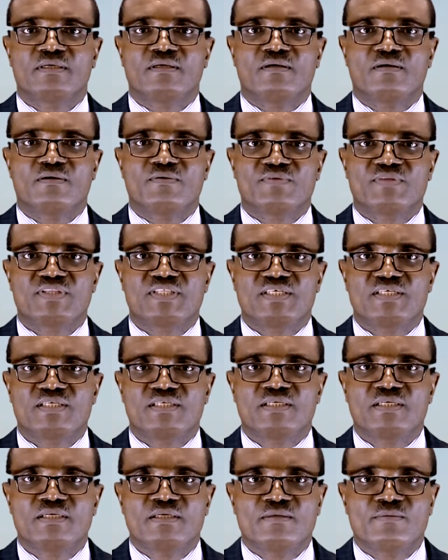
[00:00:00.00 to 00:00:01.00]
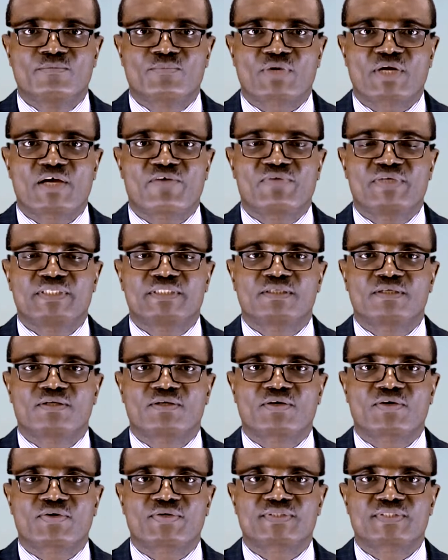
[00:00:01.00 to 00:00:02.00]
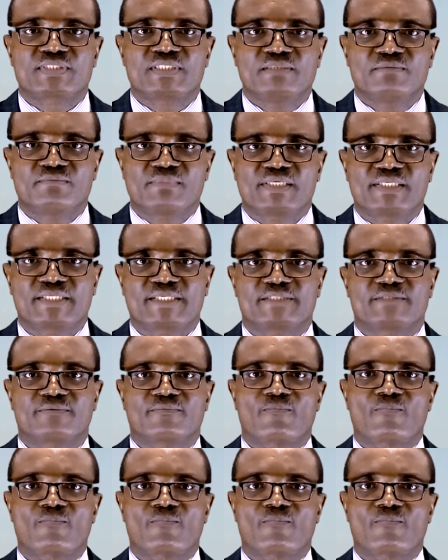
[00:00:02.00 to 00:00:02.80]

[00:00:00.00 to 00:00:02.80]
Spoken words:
on the private currency market.